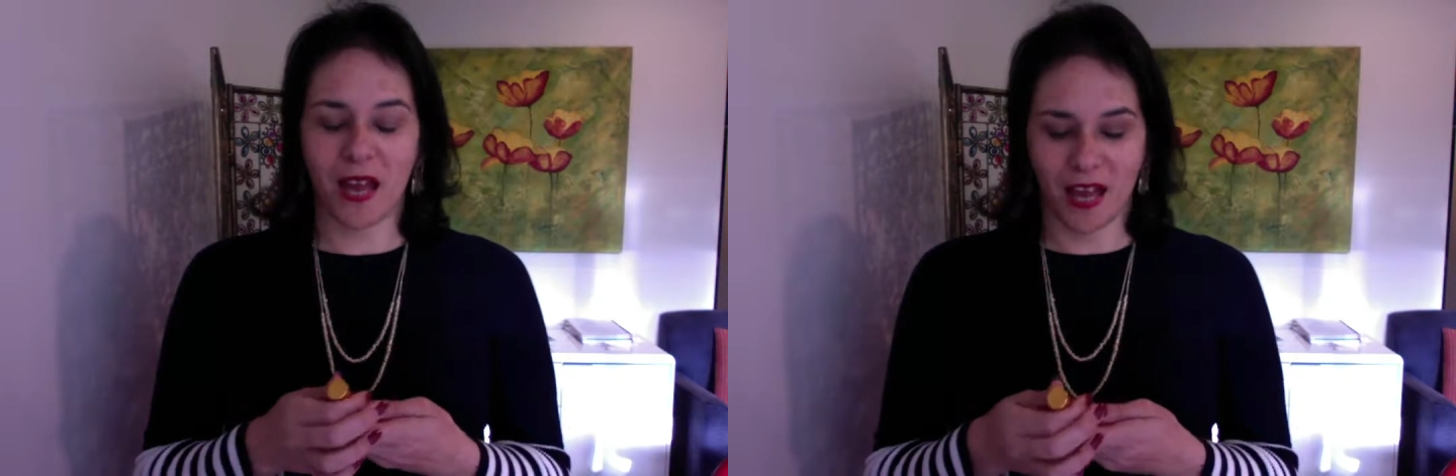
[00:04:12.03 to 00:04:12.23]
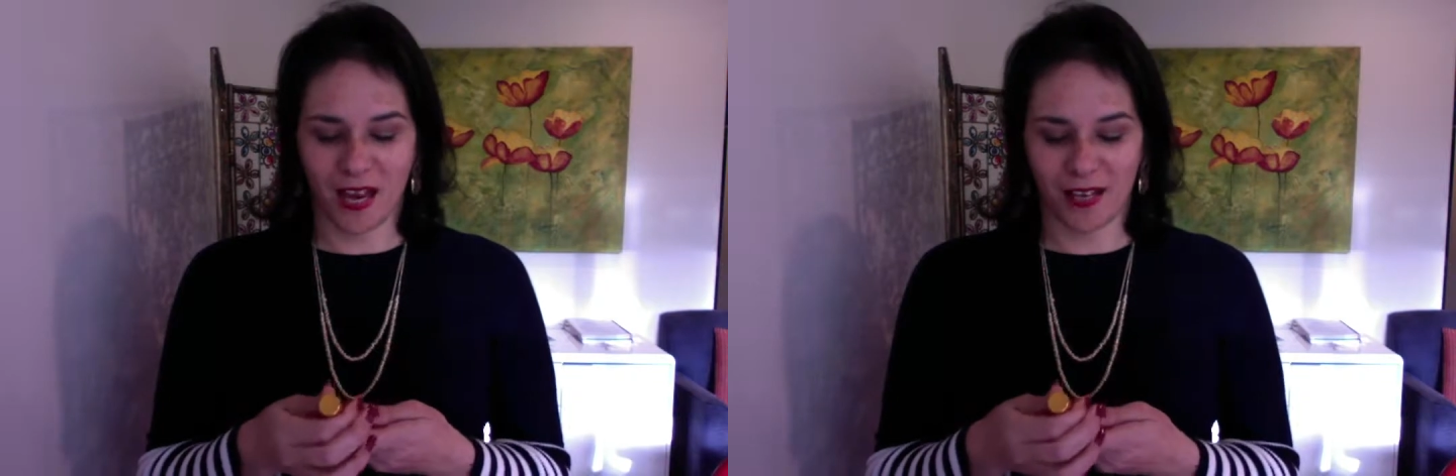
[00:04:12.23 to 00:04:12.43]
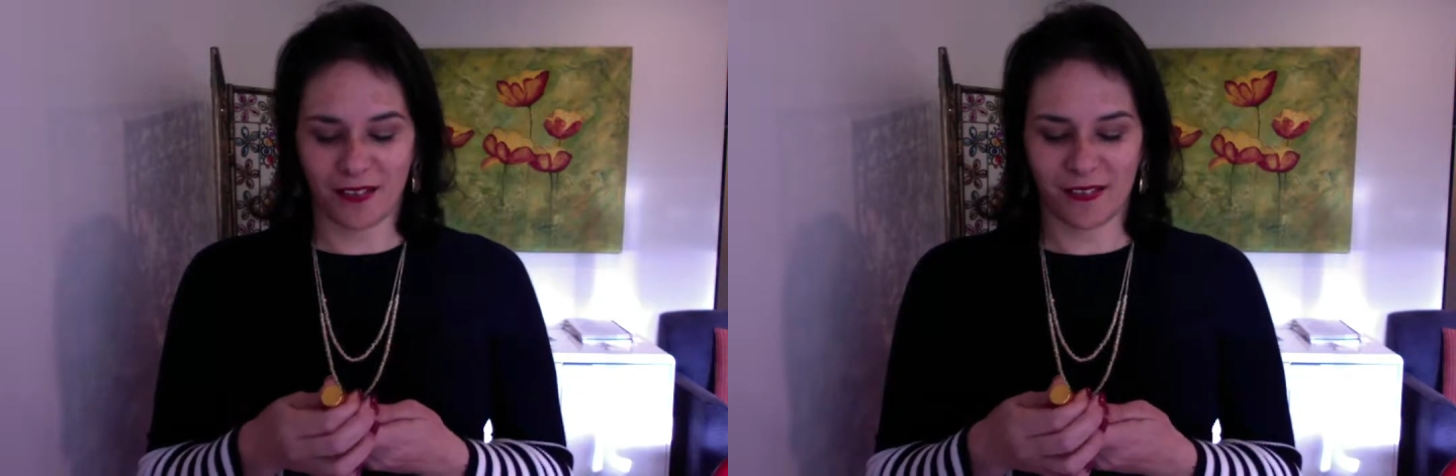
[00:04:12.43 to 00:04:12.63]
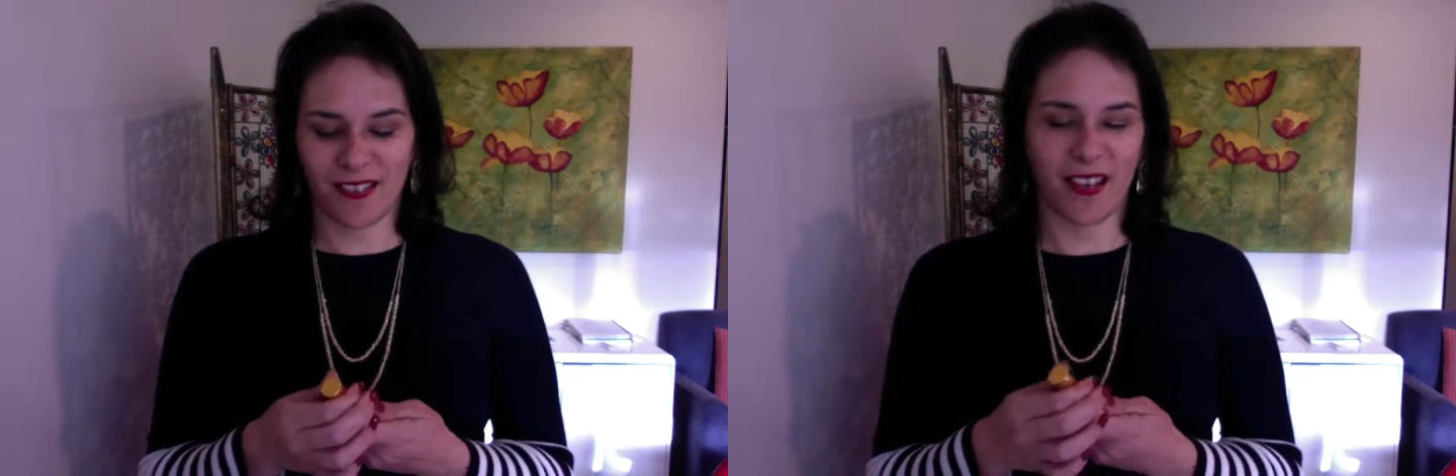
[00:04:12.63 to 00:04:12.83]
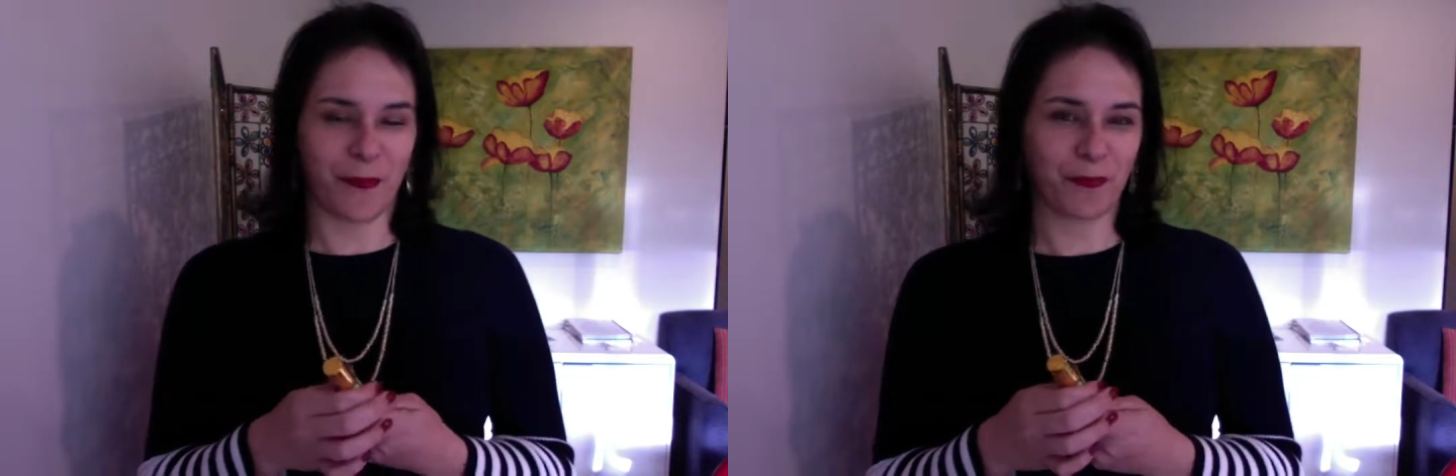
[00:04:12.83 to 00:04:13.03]
And
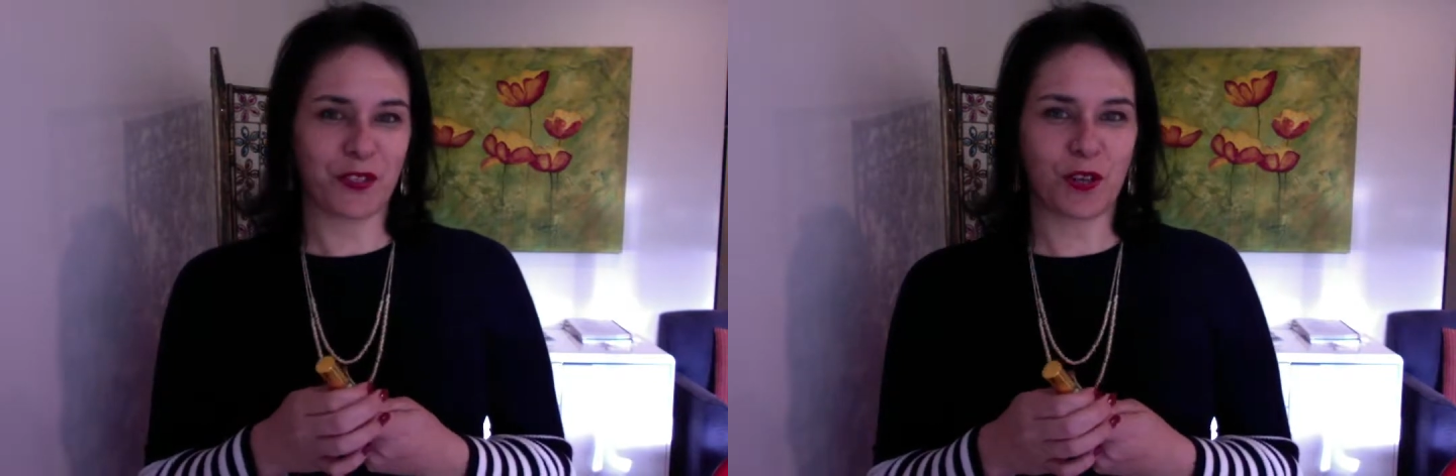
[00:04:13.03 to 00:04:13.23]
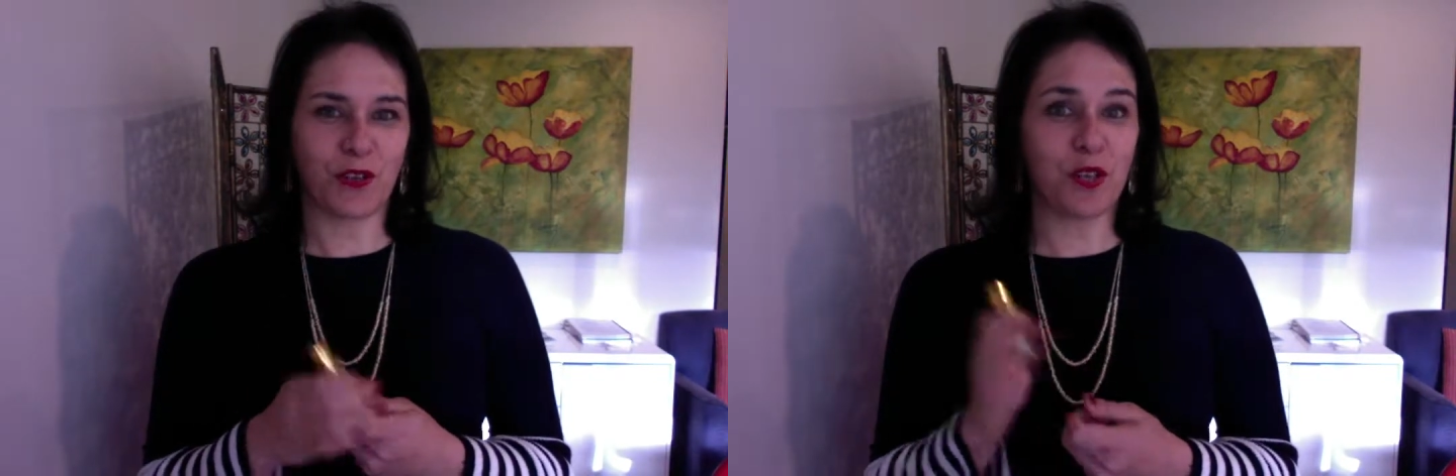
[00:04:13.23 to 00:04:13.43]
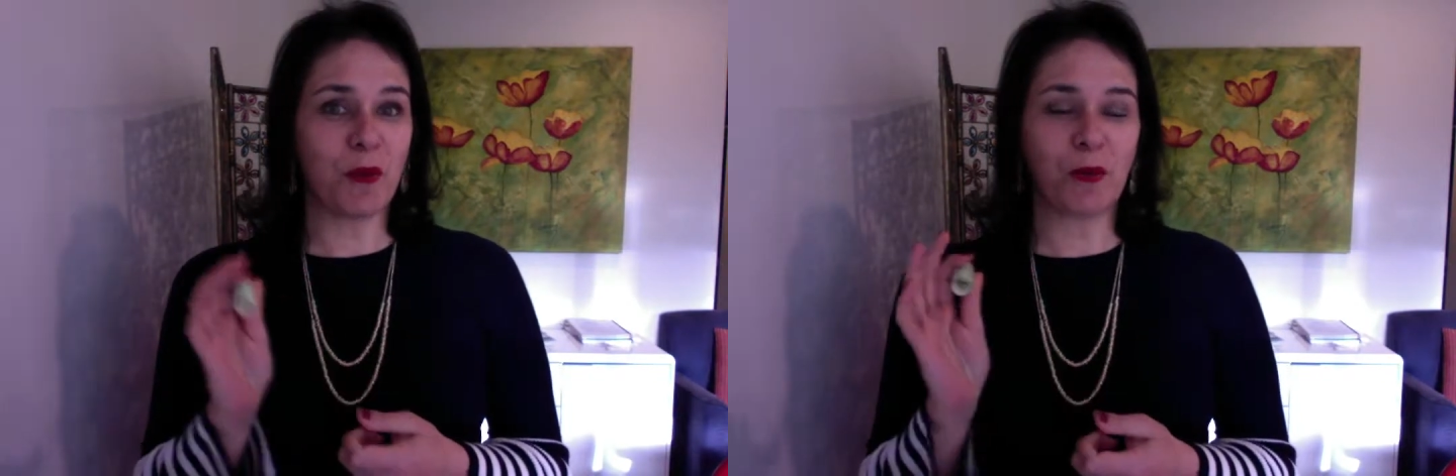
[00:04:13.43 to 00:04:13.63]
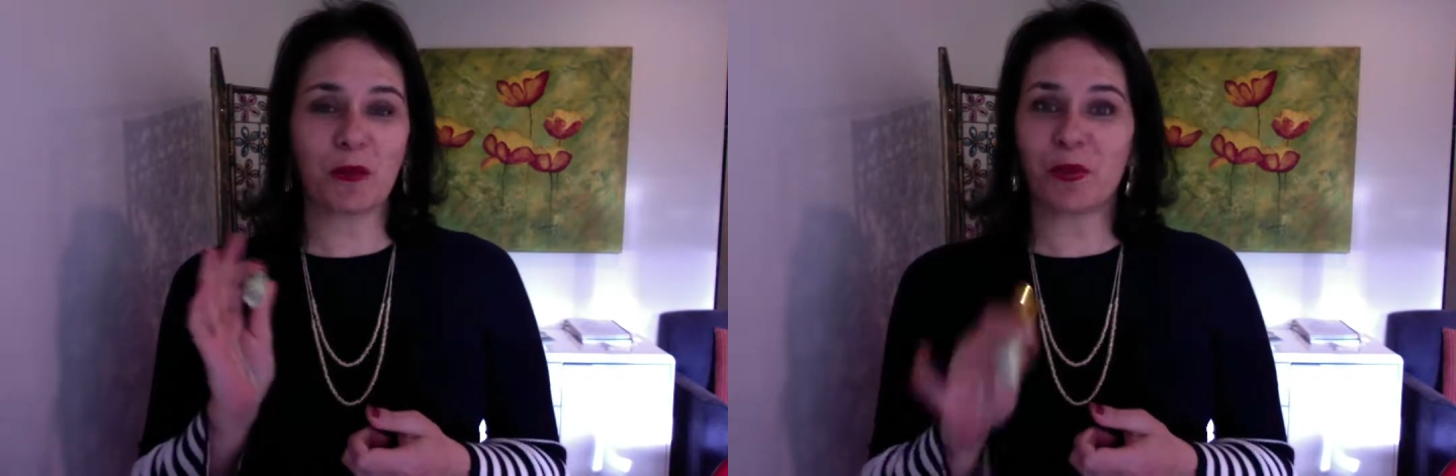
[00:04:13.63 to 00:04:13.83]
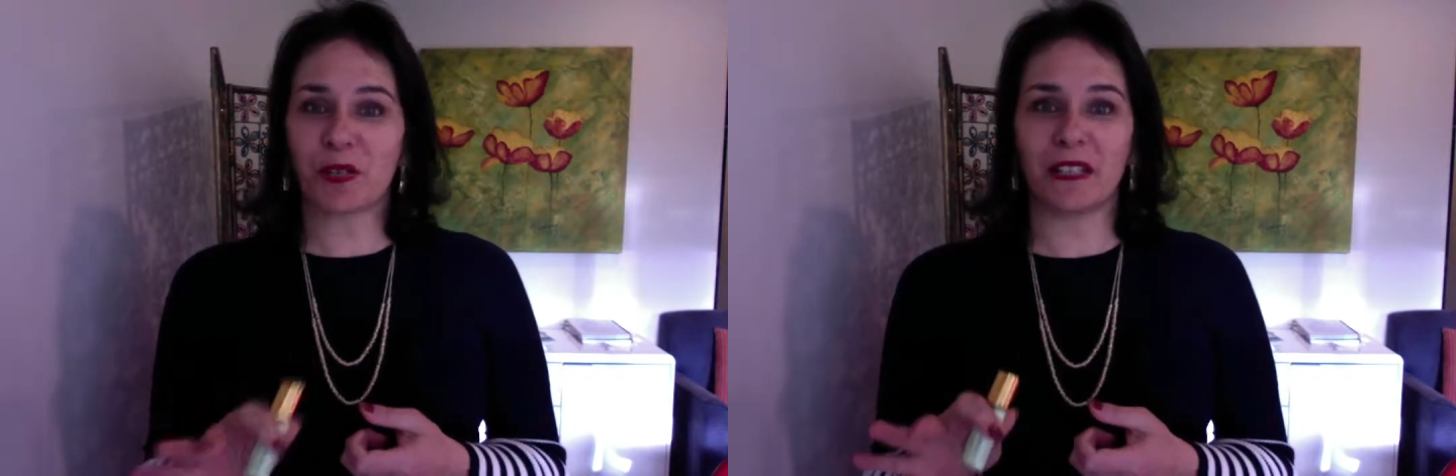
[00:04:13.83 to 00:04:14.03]
yeah, so you might want
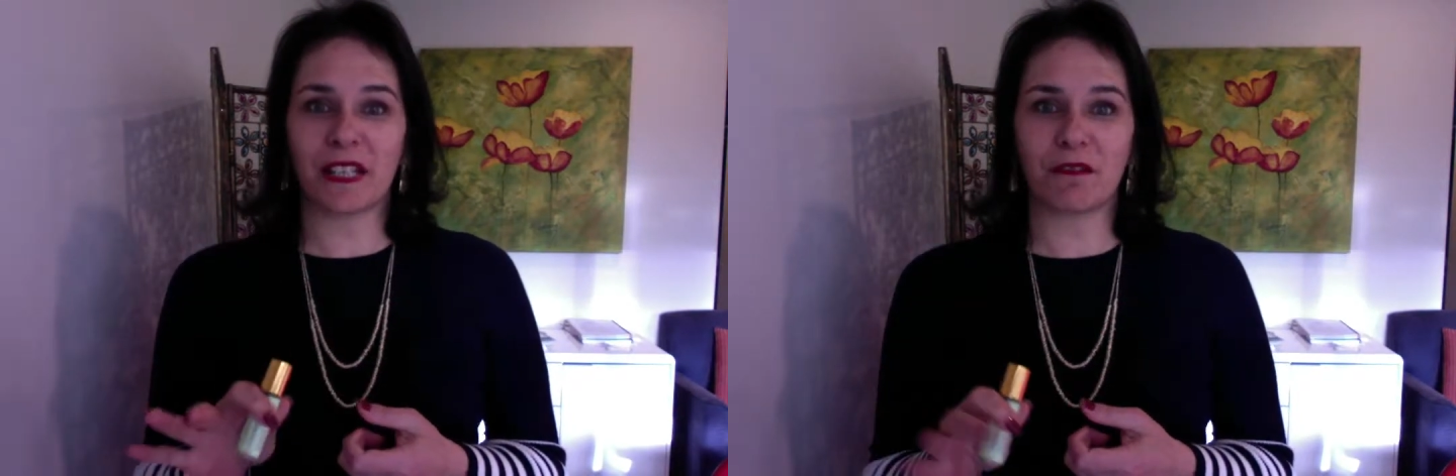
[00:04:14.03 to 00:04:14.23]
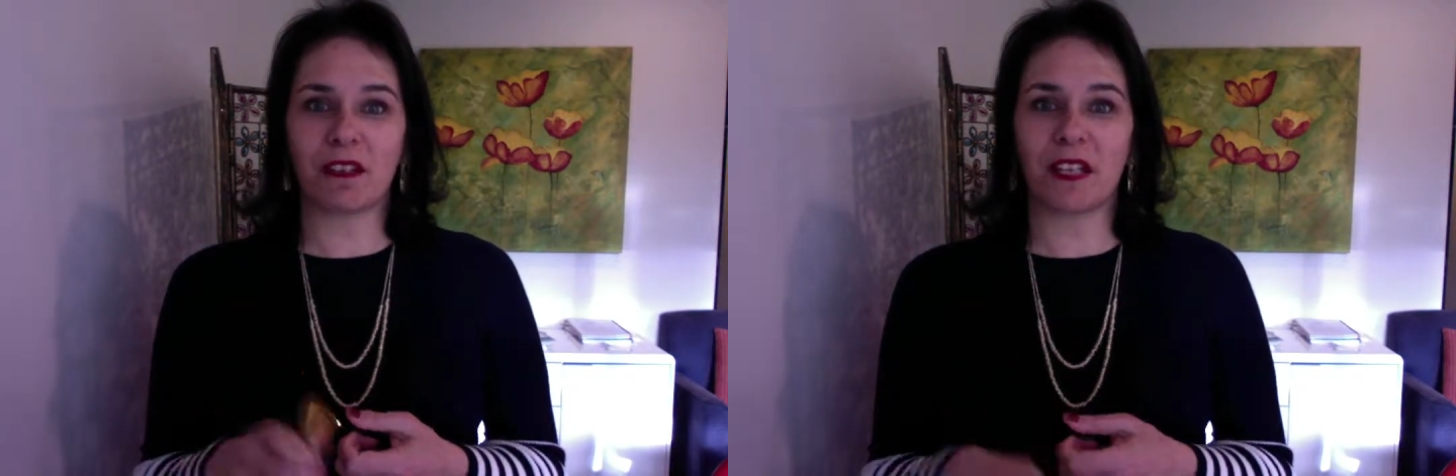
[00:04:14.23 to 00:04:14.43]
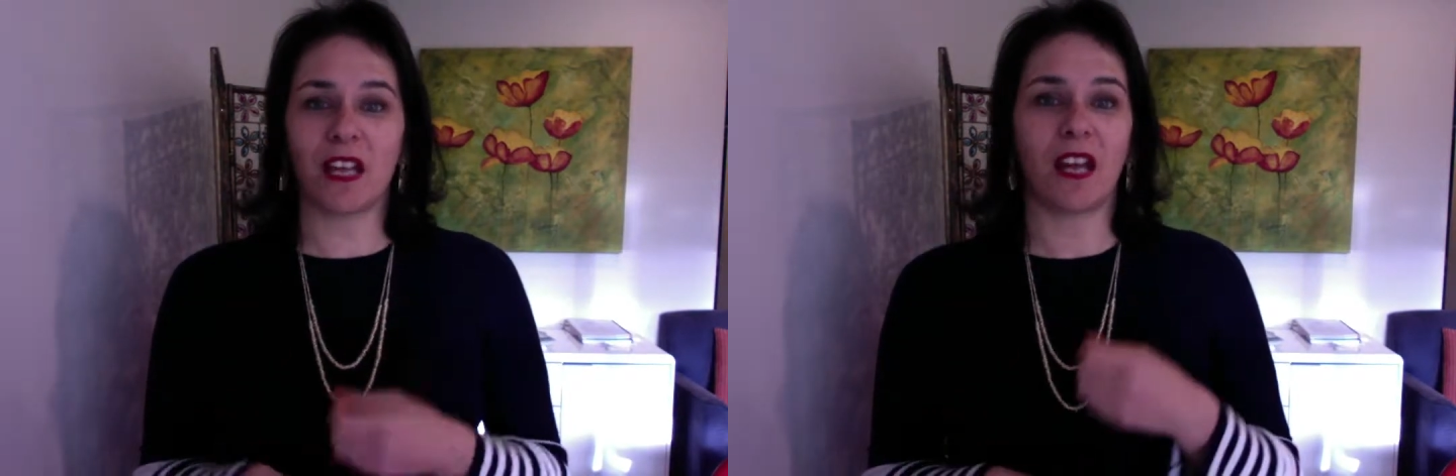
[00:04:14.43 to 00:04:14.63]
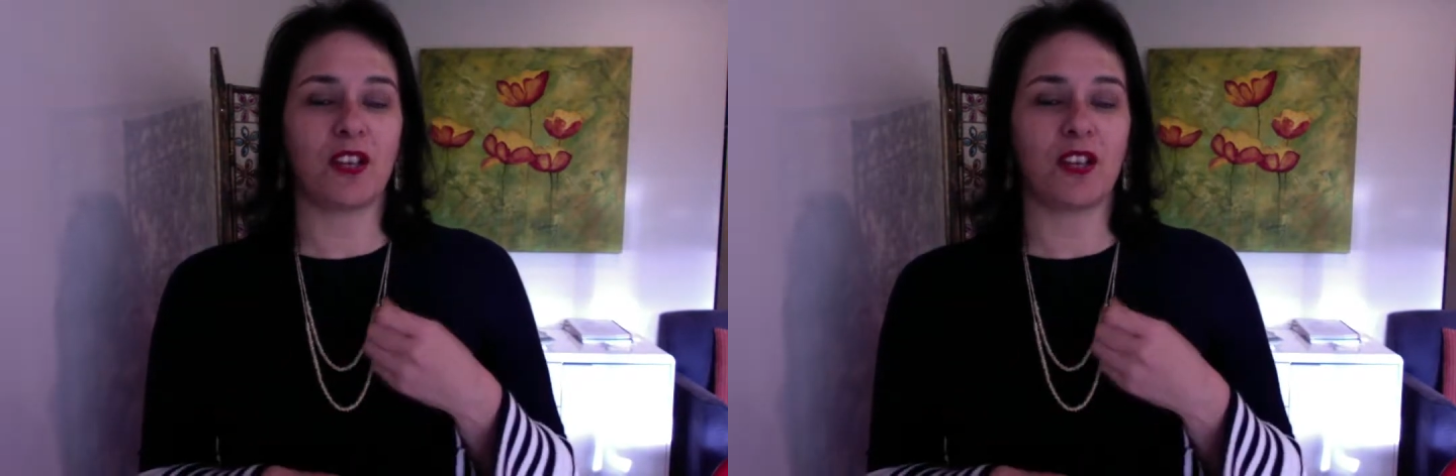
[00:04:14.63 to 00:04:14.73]
to put a letter in there.